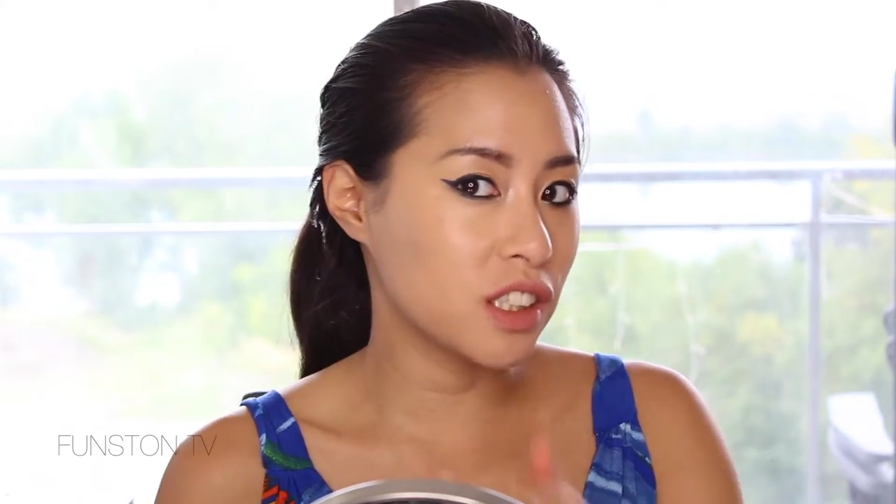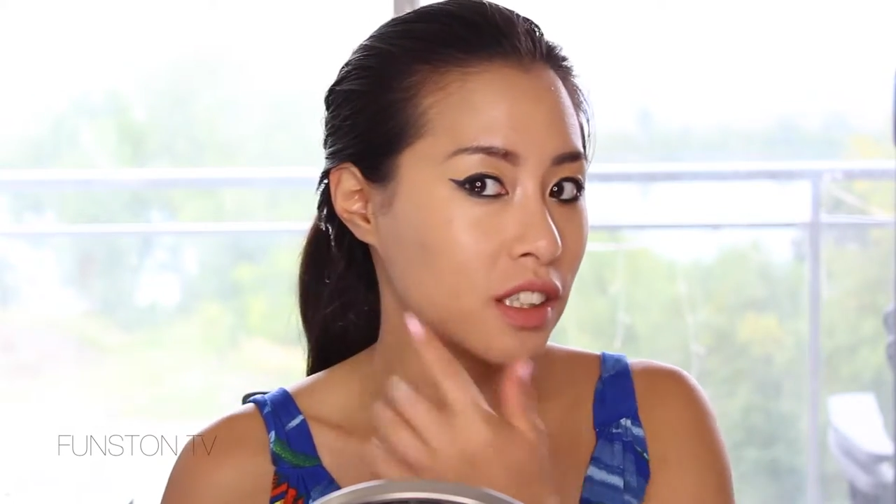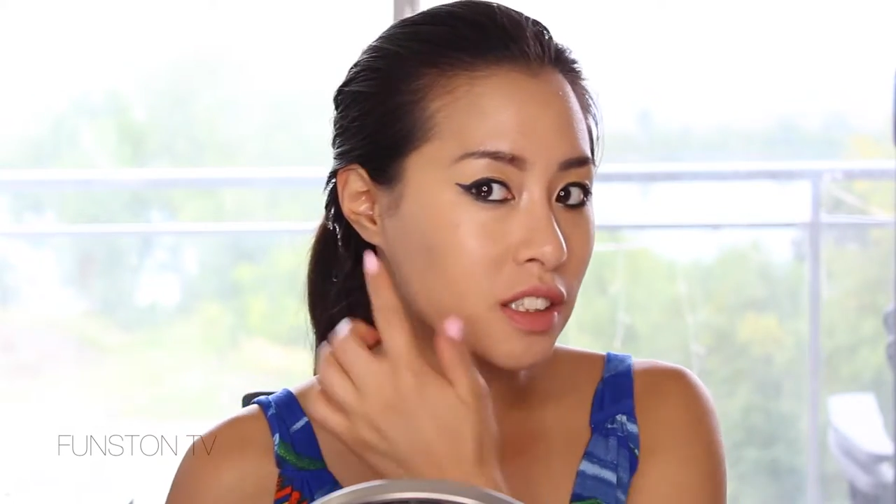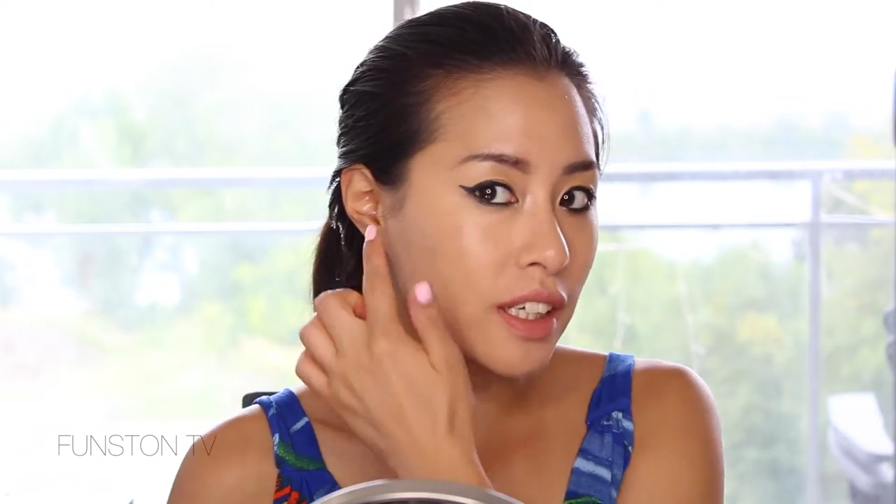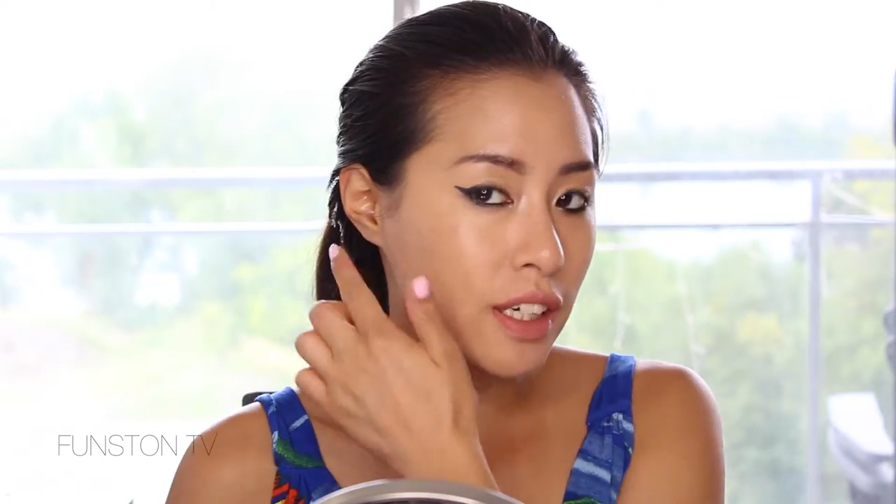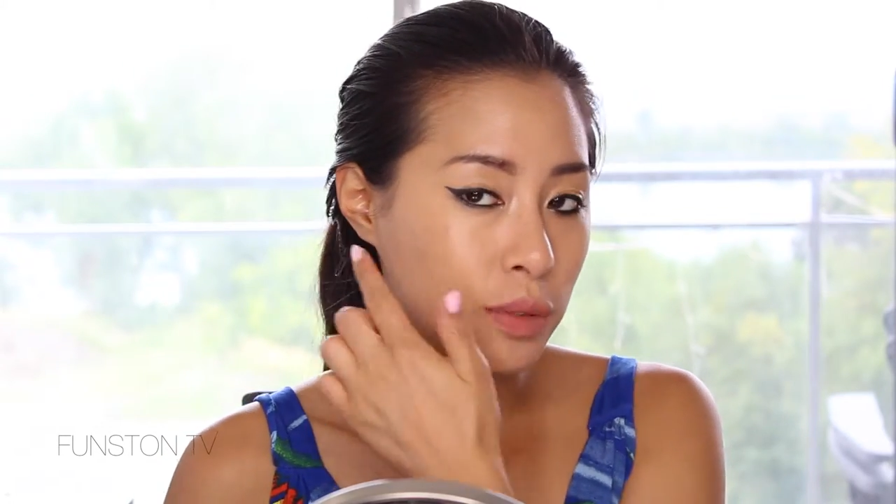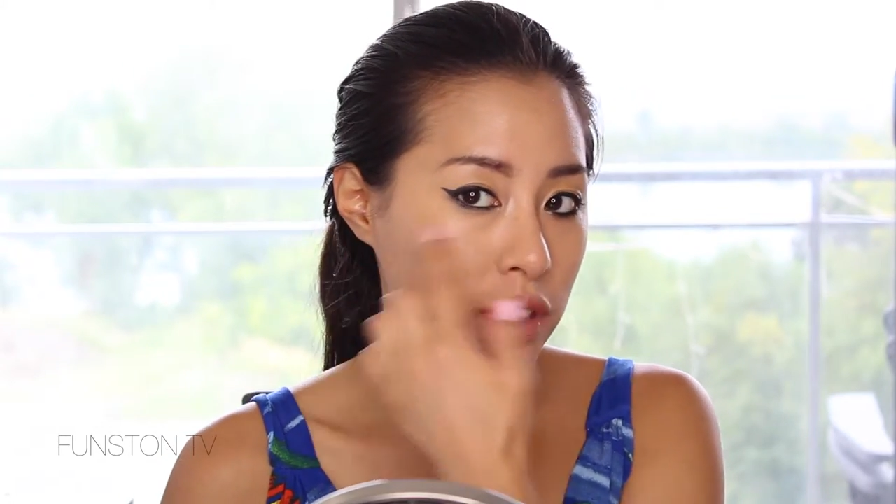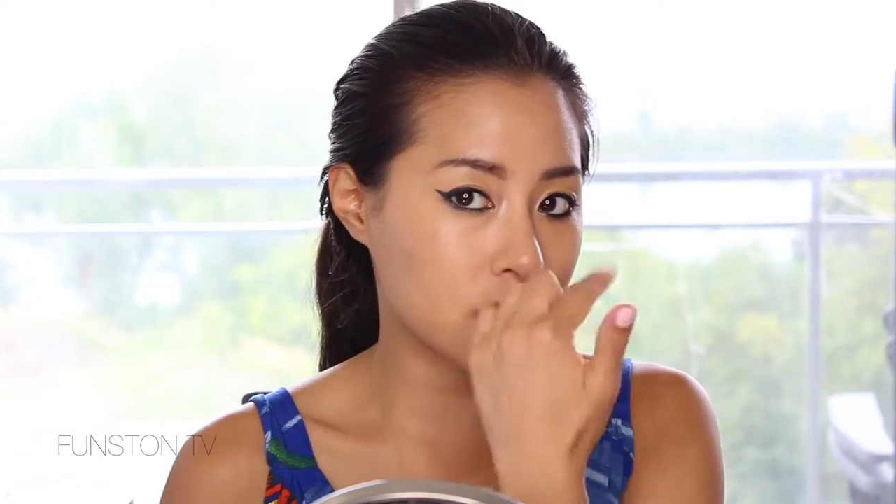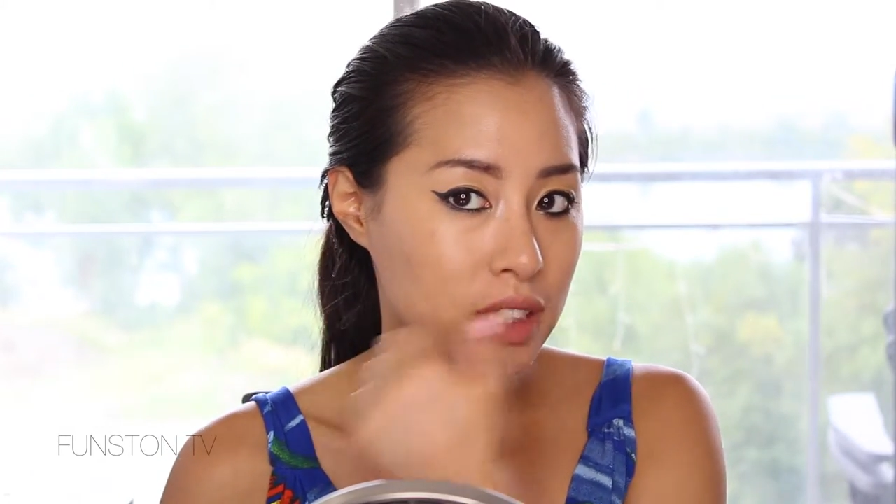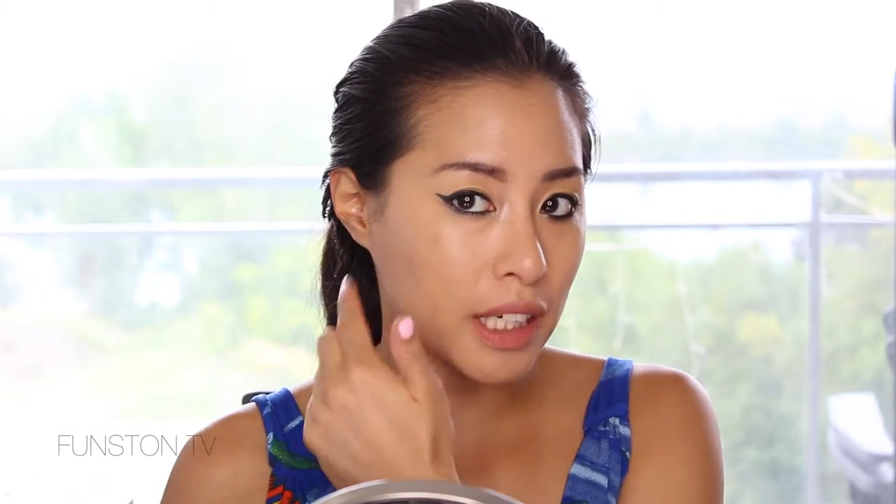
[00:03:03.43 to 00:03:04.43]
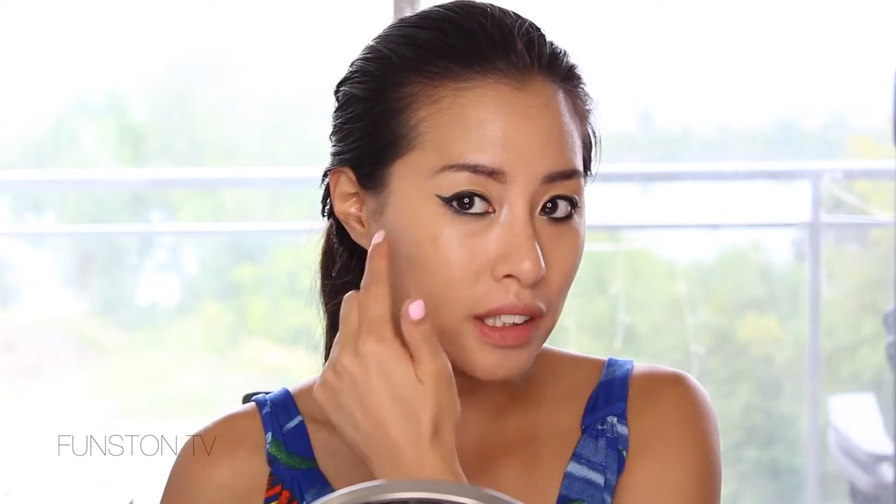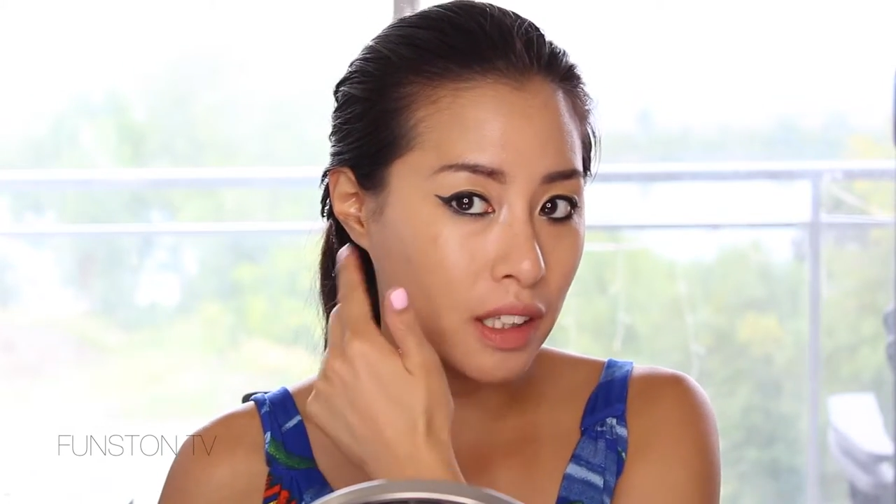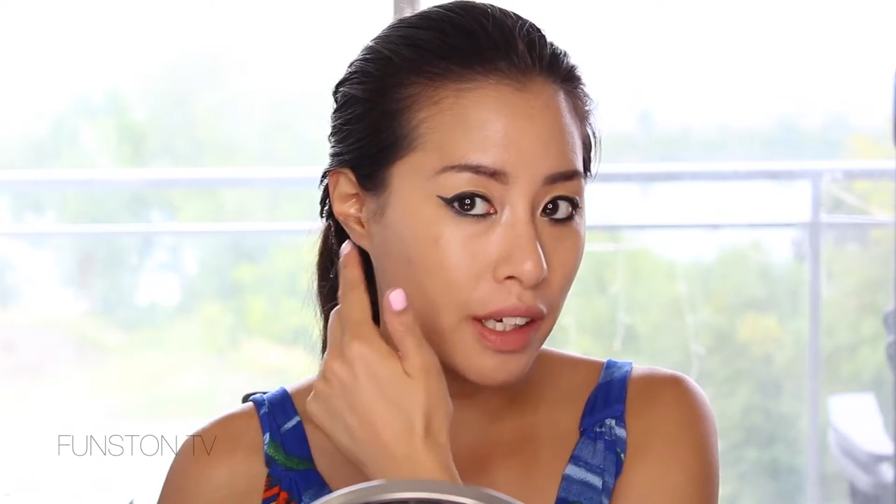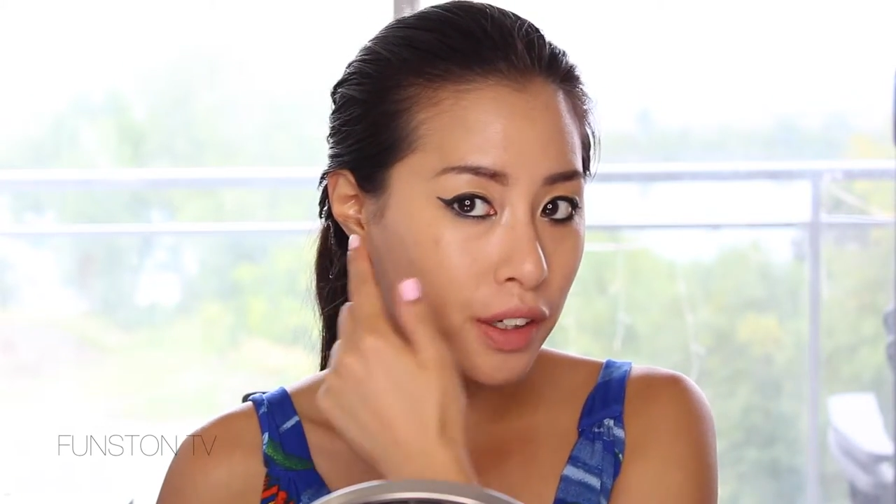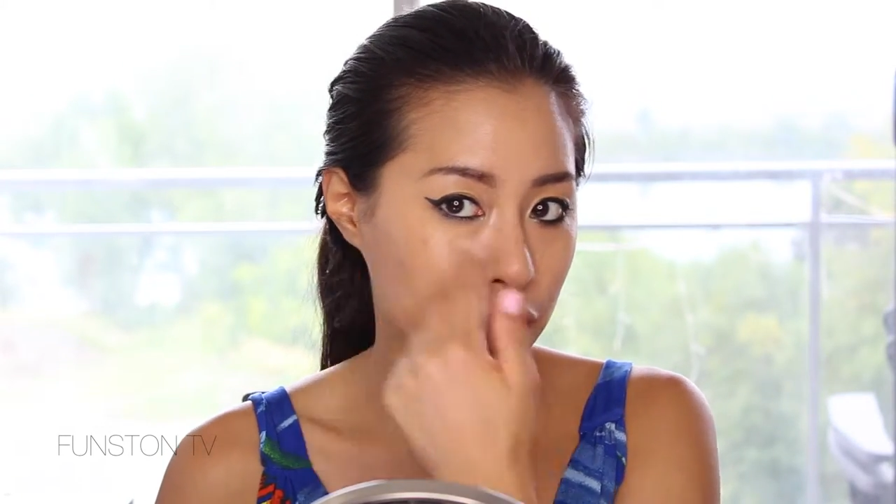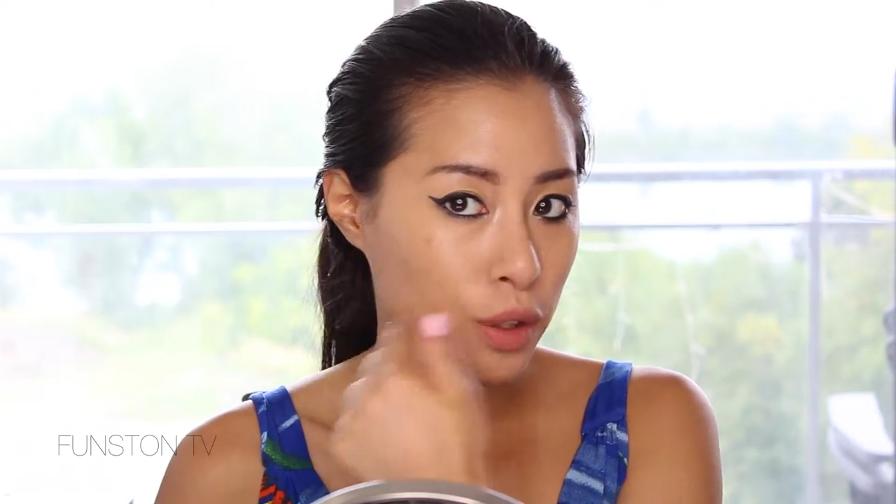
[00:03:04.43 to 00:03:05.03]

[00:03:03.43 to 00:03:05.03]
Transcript: looks like with the second layer